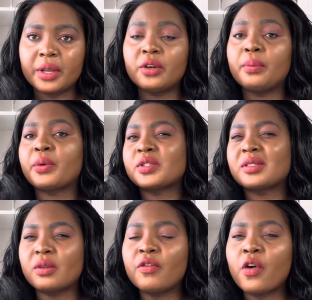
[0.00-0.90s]
you know,
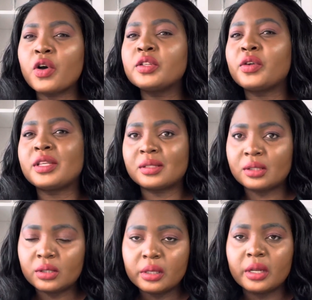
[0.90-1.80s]
because of course, you know, he's
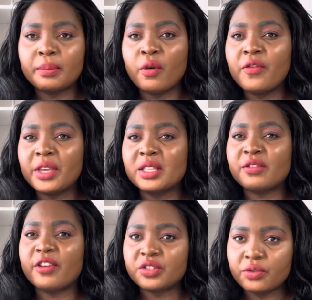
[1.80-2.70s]
removing his
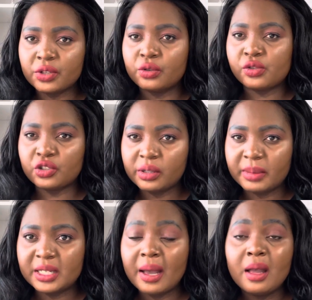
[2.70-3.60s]
frustration on social
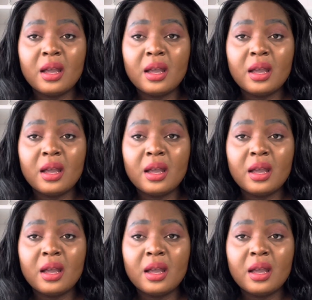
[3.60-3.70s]
media.